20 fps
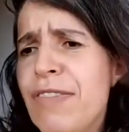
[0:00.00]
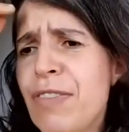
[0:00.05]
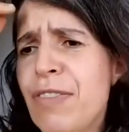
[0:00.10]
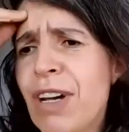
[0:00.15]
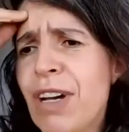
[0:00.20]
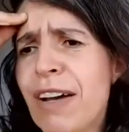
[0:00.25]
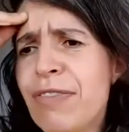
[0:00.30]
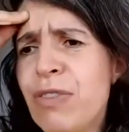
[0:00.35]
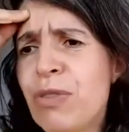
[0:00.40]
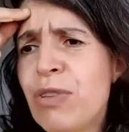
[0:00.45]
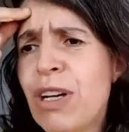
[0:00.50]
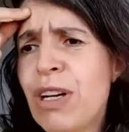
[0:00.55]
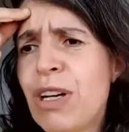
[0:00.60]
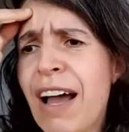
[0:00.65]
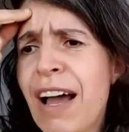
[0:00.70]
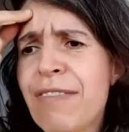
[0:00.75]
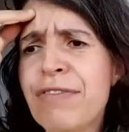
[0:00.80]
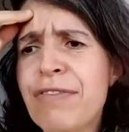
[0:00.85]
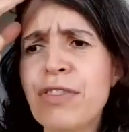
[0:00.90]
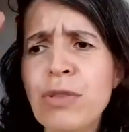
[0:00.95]
you have to
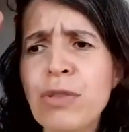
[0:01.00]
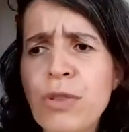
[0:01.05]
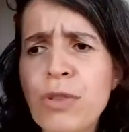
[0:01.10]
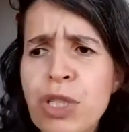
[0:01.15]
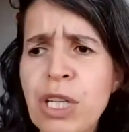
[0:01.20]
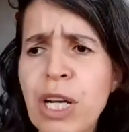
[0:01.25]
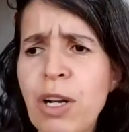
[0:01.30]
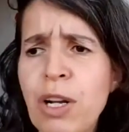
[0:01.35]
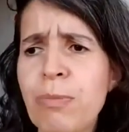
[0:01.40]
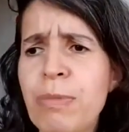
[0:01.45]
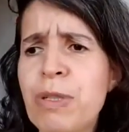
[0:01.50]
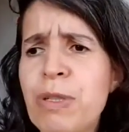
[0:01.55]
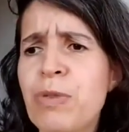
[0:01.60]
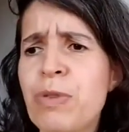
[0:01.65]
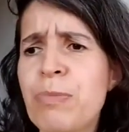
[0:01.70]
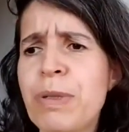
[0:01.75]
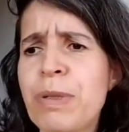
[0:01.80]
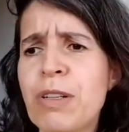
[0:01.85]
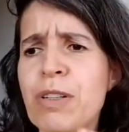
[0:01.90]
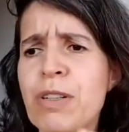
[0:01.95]
have two cello,
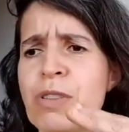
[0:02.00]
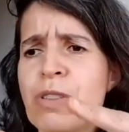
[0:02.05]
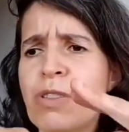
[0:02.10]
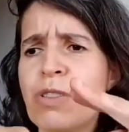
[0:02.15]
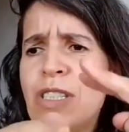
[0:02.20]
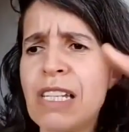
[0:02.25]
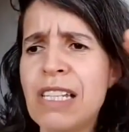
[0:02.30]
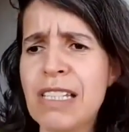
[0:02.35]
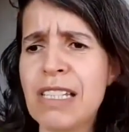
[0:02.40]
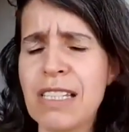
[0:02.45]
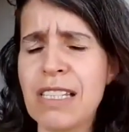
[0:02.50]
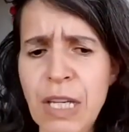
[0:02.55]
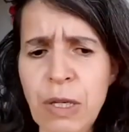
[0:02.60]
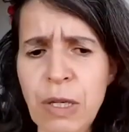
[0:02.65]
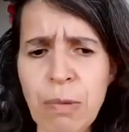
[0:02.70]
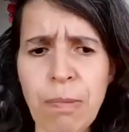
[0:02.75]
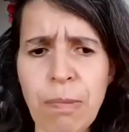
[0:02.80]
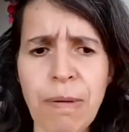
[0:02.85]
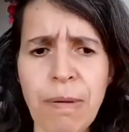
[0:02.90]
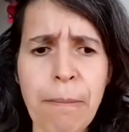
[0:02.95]
because this day
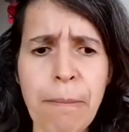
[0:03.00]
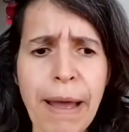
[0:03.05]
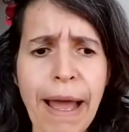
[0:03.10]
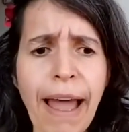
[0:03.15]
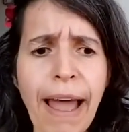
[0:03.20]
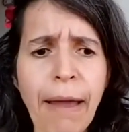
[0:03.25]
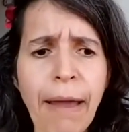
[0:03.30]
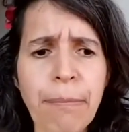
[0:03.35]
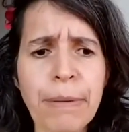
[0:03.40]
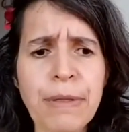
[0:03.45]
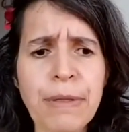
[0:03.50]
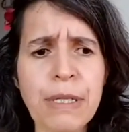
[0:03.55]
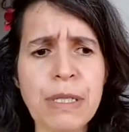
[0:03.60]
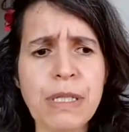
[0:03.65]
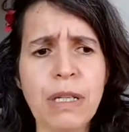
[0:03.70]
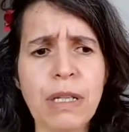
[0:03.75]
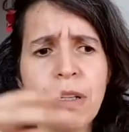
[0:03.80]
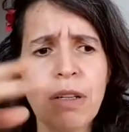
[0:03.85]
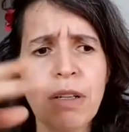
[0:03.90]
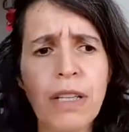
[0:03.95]
you play Bach, but the
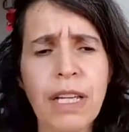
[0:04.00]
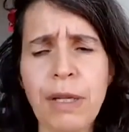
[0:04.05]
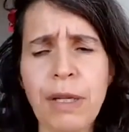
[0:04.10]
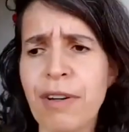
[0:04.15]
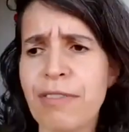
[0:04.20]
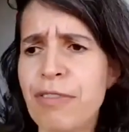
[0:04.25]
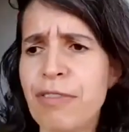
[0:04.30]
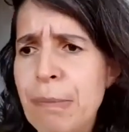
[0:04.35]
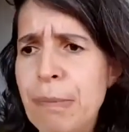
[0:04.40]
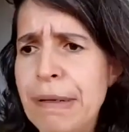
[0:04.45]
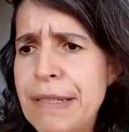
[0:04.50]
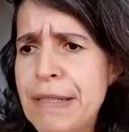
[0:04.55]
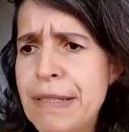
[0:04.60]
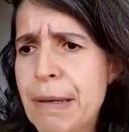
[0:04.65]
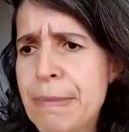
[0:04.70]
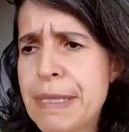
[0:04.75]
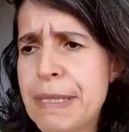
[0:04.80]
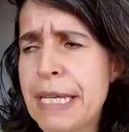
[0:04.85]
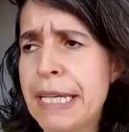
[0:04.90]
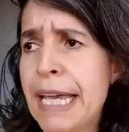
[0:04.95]
second day you have to play
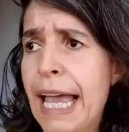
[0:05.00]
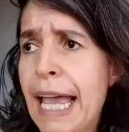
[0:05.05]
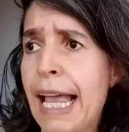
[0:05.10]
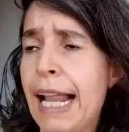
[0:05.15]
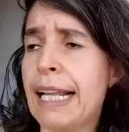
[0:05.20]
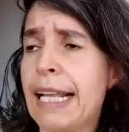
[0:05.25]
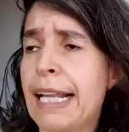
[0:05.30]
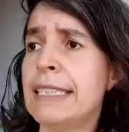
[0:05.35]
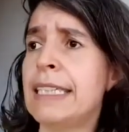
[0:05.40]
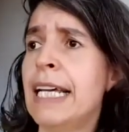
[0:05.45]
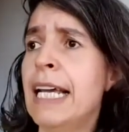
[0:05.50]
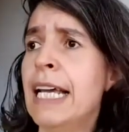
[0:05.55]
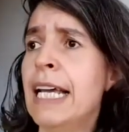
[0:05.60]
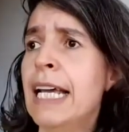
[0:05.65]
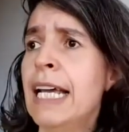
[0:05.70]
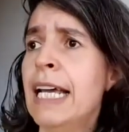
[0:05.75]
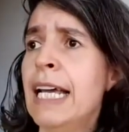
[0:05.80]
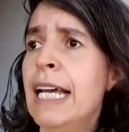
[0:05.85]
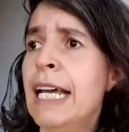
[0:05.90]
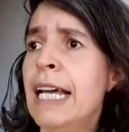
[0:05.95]
something else.
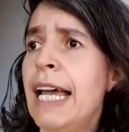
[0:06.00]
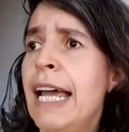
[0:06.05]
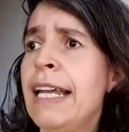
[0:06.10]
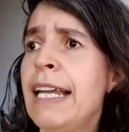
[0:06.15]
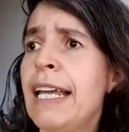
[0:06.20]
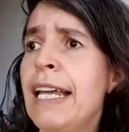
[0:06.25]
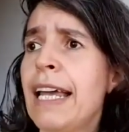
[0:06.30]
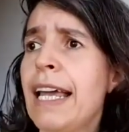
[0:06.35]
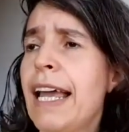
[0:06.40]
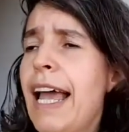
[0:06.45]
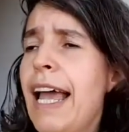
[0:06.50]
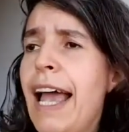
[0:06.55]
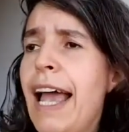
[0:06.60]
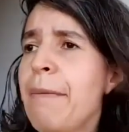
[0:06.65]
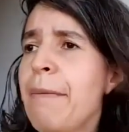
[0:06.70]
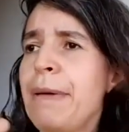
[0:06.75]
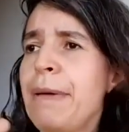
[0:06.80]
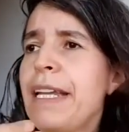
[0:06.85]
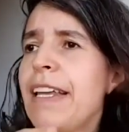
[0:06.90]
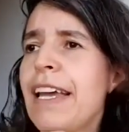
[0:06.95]
And
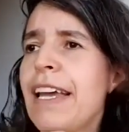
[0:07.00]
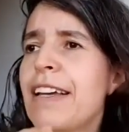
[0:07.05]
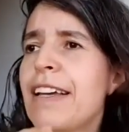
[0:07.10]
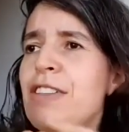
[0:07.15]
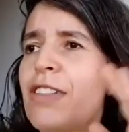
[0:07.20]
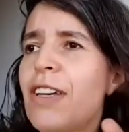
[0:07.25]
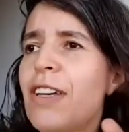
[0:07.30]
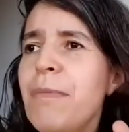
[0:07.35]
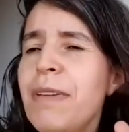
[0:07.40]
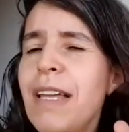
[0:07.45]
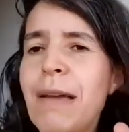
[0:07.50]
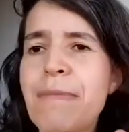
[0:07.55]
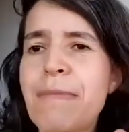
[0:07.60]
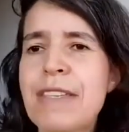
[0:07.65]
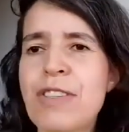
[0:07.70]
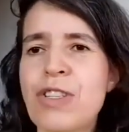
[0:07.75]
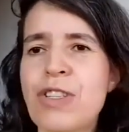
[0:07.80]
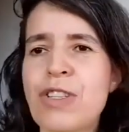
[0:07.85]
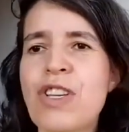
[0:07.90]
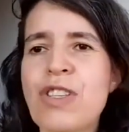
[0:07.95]
I mean,
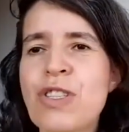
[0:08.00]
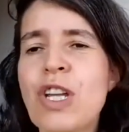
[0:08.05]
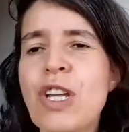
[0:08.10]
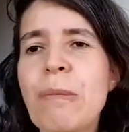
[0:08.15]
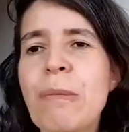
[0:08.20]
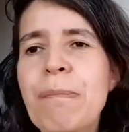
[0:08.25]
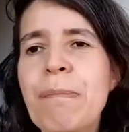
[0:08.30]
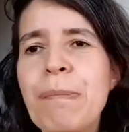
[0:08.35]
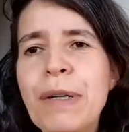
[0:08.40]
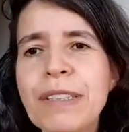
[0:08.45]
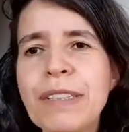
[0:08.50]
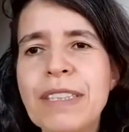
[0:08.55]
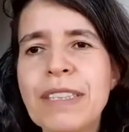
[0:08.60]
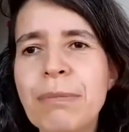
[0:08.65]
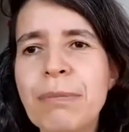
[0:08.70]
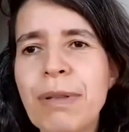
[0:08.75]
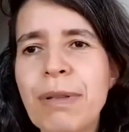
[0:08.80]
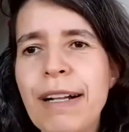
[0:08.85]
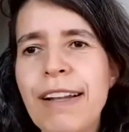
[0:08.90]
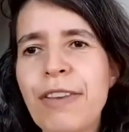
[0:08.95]
sometimes it's just not
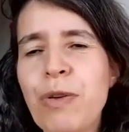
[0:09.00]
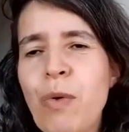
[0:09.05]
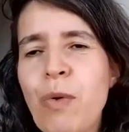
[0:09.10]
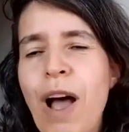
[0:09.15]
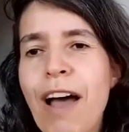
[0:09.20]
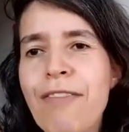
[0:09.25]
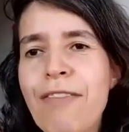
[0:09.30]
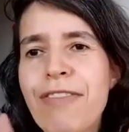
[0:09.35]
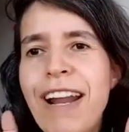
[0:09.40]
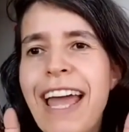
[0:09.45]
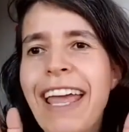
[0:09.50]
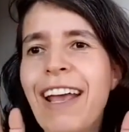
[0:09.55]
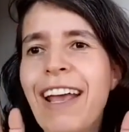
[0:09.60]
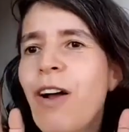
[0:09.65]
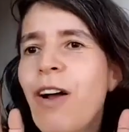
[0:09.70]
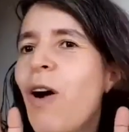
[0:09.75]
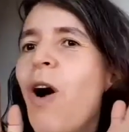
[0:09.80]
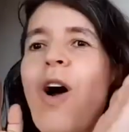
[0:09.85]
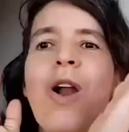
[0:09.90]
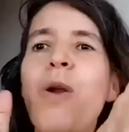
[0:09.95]
possible to have like
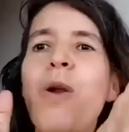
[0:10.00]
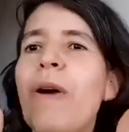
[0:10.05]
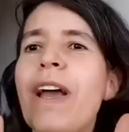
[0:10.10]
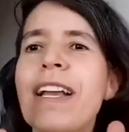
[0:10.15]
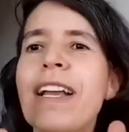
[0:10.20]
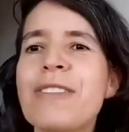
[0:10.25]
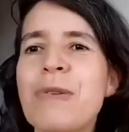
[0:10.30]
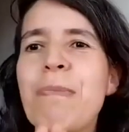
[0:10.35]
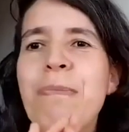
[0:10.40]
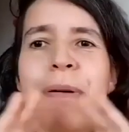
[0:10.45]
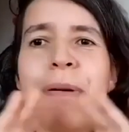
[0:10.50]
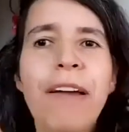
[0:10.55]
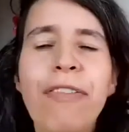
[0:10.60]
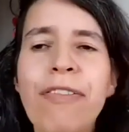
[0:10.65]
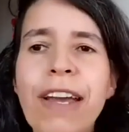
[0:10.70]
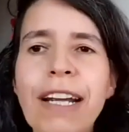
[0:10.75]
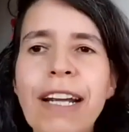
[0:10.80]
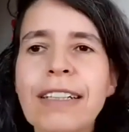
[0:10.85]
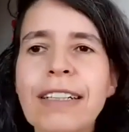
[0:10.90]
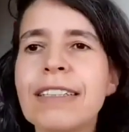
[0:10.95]
always a
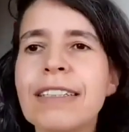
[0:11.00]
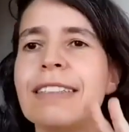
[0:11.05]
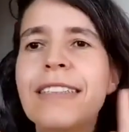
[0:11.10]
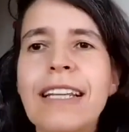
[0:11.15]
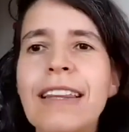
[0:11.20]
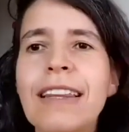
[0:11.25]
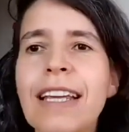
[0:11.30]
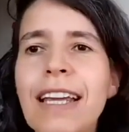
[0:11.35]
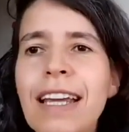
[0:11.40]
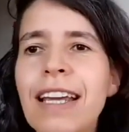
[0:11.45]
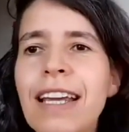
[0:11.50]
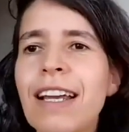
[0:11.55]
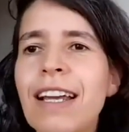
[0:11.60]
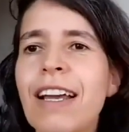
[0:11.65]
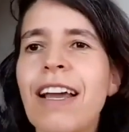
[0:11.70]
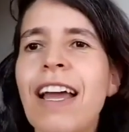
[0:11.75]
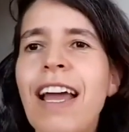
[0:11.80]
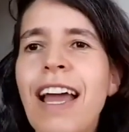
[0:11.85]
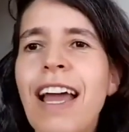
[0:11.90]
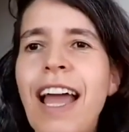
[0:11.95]
perfect
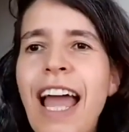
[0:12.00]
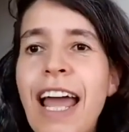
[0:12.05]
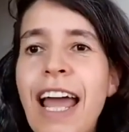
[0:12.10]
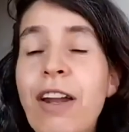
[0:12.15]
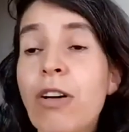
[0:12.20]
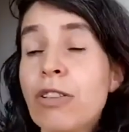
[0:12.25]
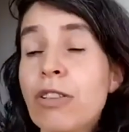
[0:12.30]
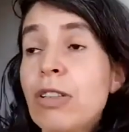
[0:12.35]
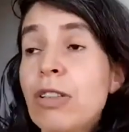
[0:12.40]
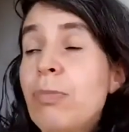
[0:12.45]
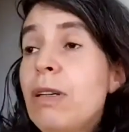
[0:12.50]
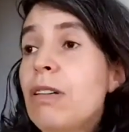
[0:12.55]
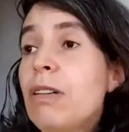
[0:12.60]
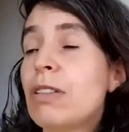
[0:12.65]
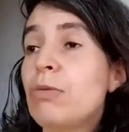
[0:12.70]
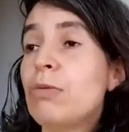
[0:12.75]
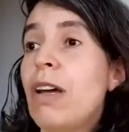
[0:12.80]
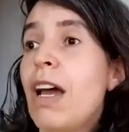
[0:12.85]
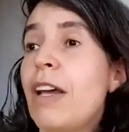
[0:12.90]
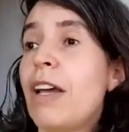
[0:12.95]
setting. And also
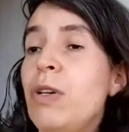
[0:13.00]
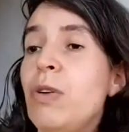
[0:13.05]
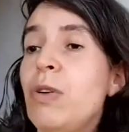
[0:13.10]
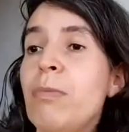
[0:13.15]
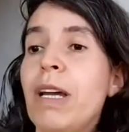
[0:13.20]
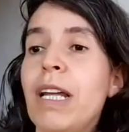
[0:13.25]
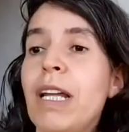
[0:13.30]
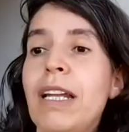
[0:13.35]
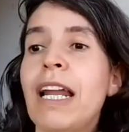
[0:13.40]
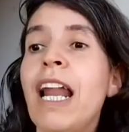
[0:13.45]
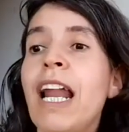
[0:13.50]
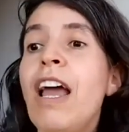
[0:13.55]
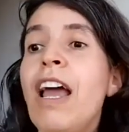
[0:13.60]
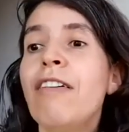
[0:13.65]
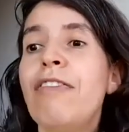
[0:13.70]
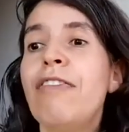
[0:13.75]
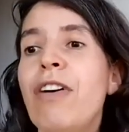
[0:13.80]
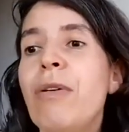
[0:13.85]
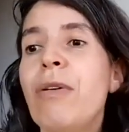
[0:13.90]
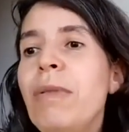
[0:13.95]
because we are human, and
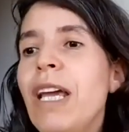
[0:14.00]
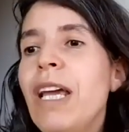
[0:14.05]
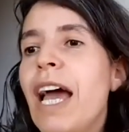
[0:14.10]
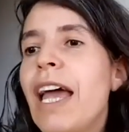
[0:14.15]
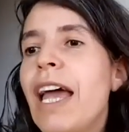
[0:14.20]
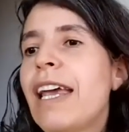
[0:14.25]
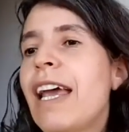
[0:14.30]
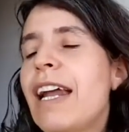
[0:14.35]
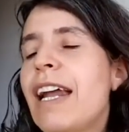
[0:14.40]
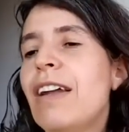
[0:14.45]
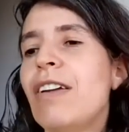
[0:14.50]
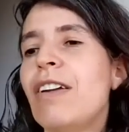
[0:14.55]
for me, I